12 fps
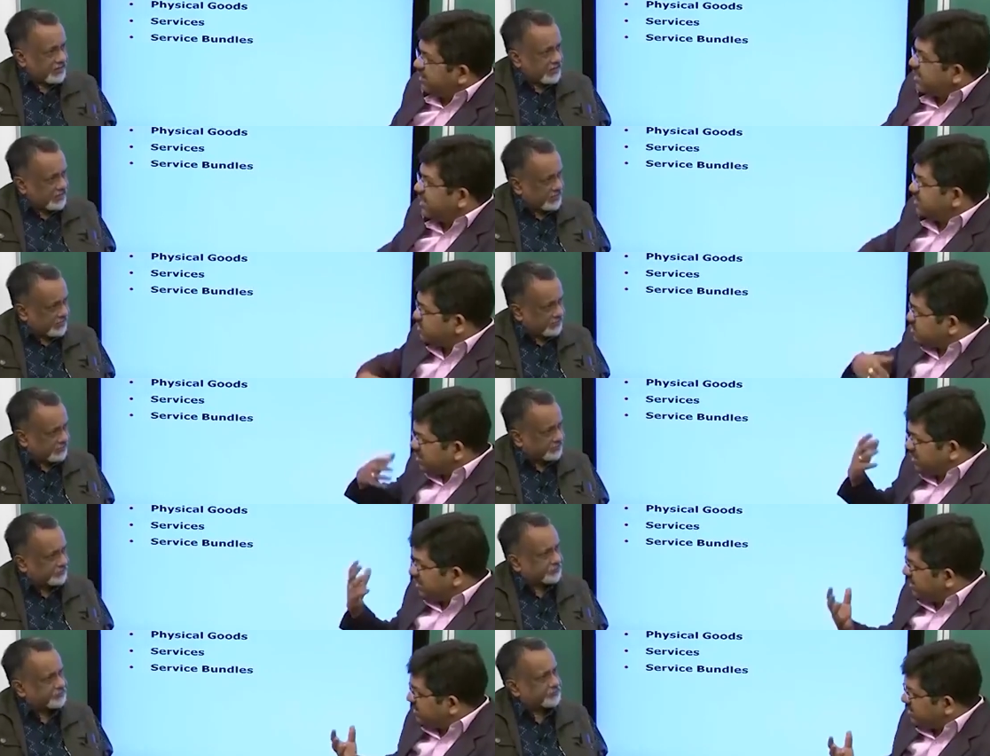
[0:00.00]
Speaker 1: yeah,
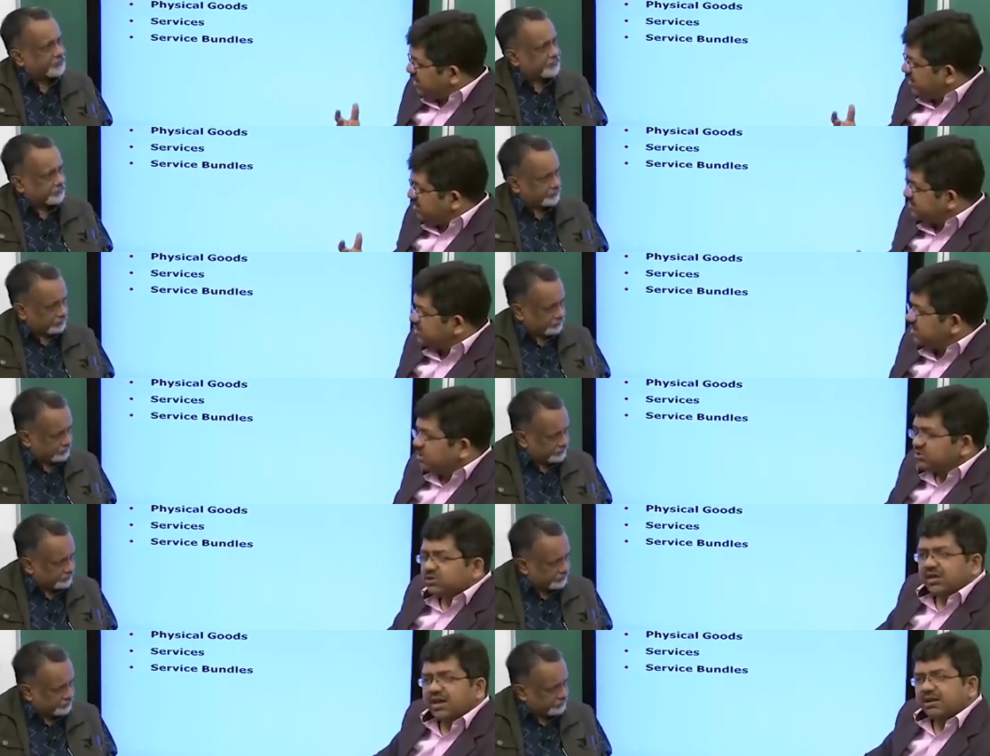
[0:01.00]
historical things.
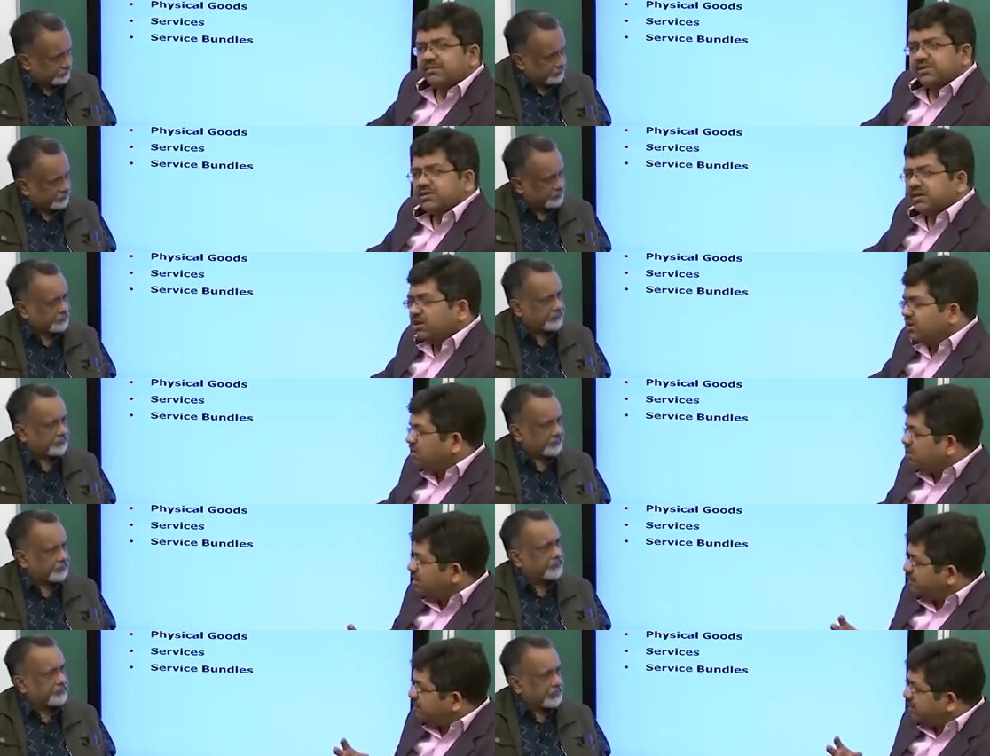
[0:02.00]
So they are basically
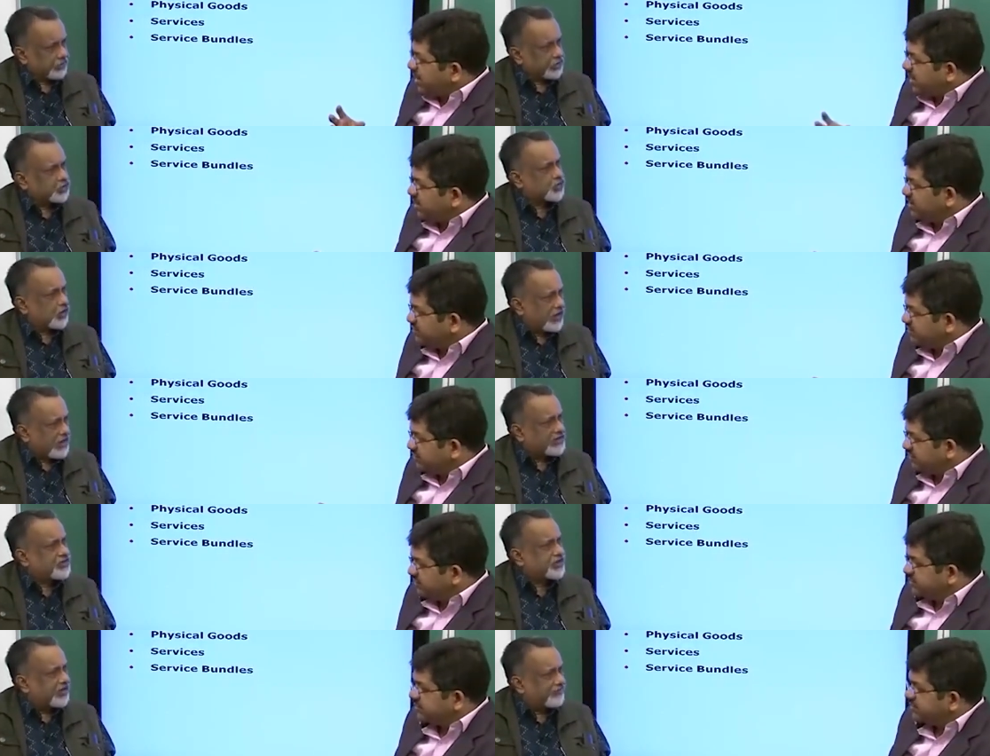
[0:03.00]
all part of
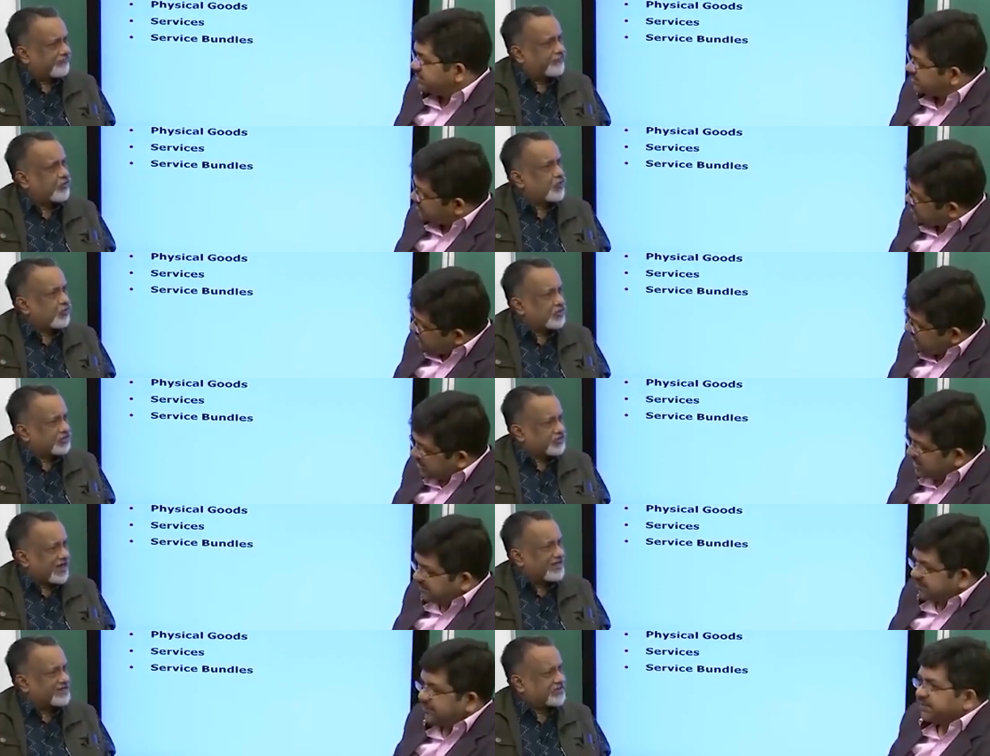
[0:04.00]
culture, food, yeah,
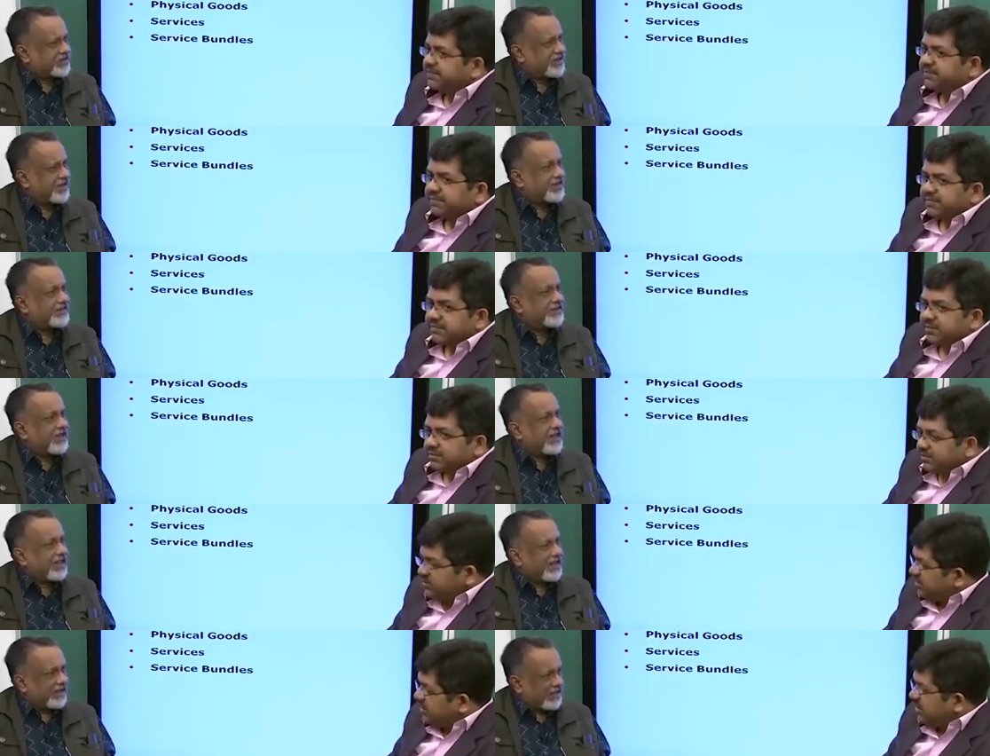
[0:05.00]
sightseeing,
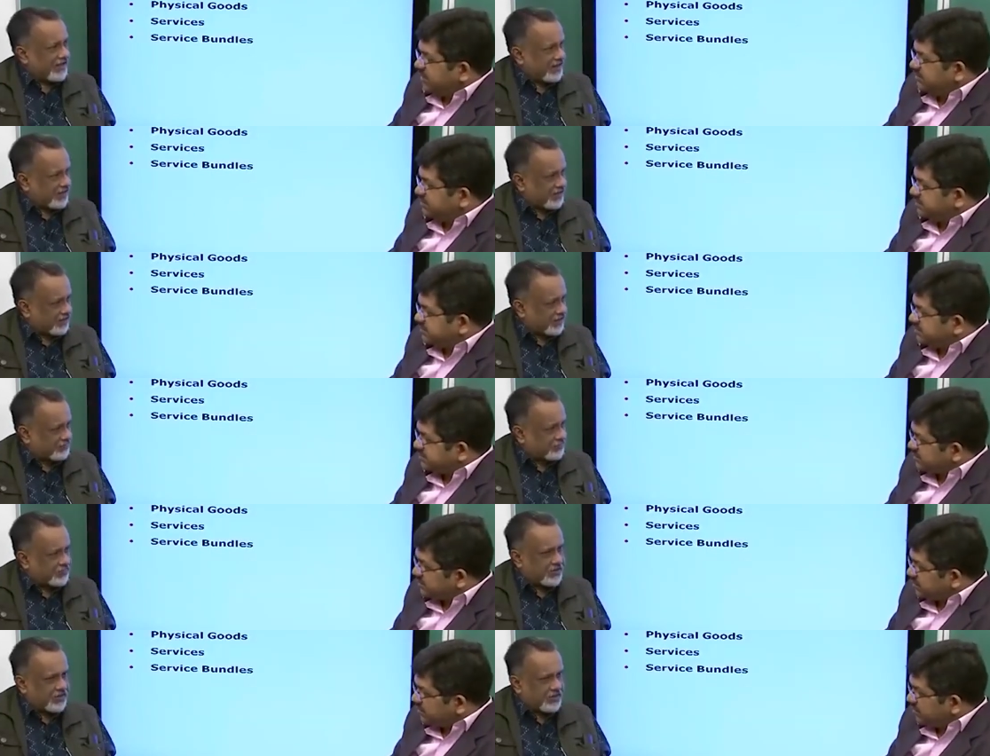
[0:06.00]
Speaker 2: yeah,
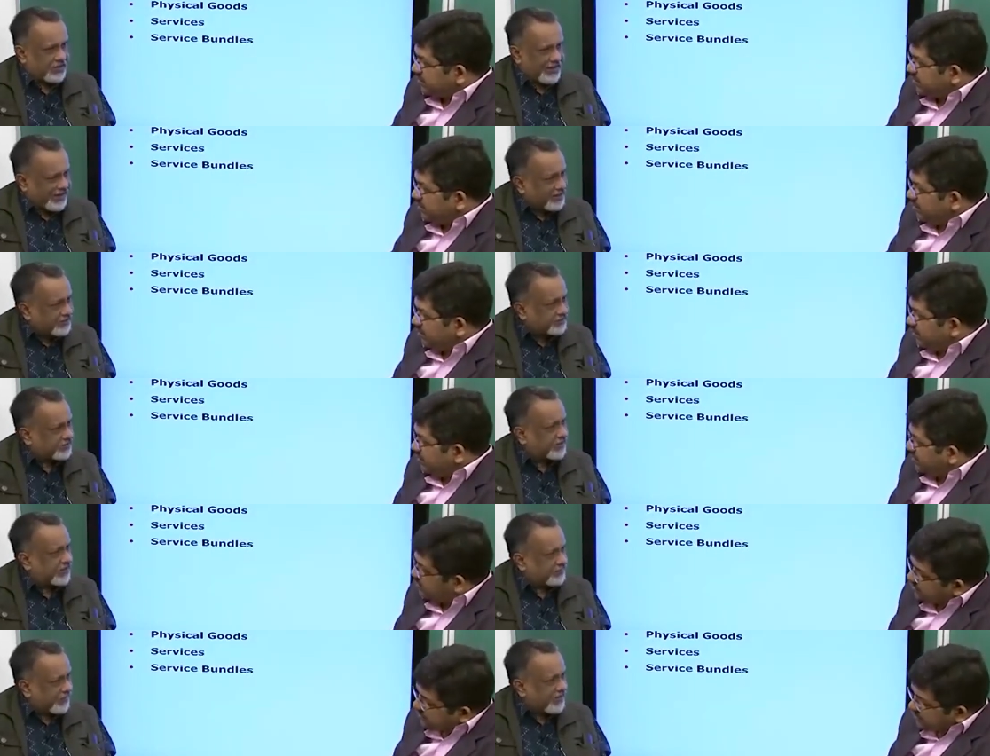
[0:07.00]
health
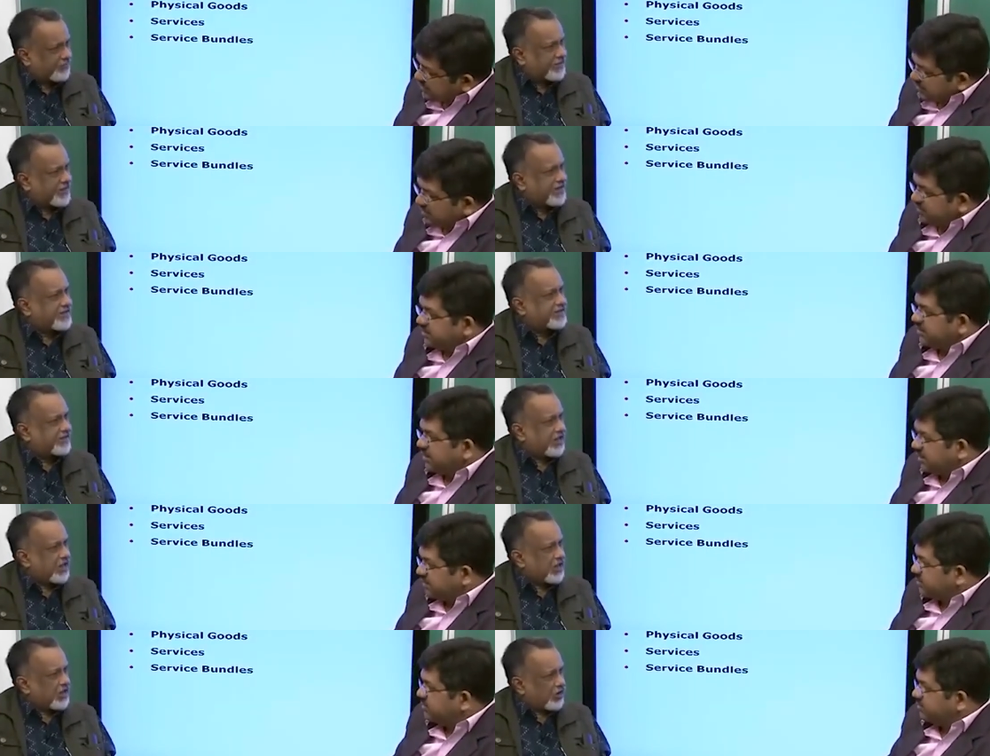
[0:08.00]
and well-being.
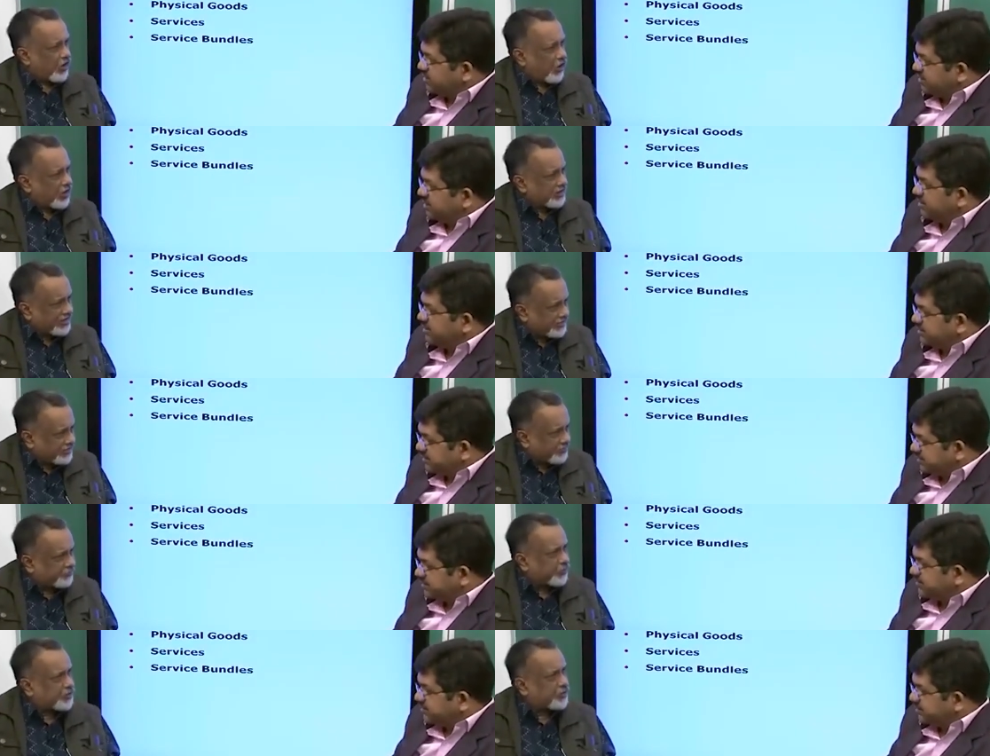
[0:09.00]
Absolutely, all that you
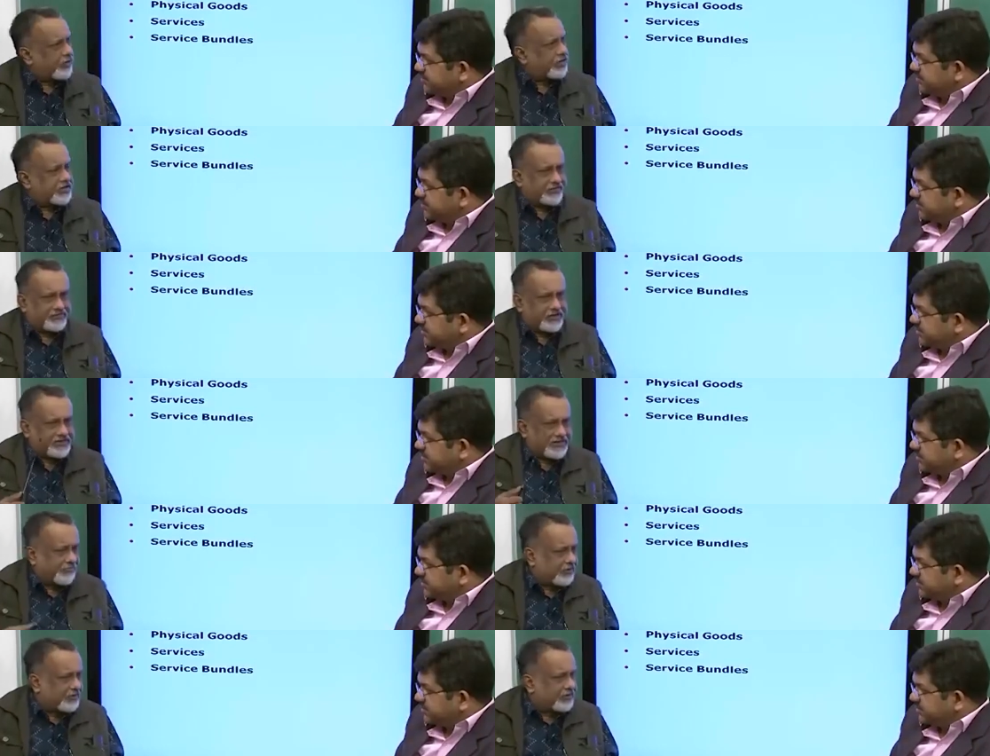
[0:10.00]
put together. For
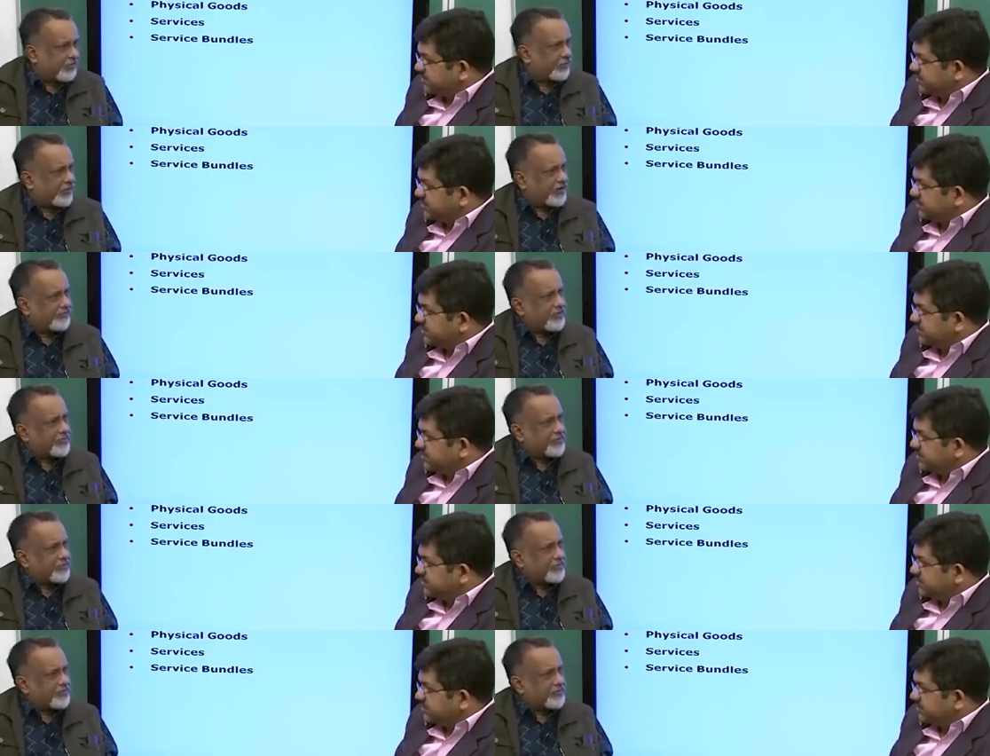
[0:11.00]
example, the way we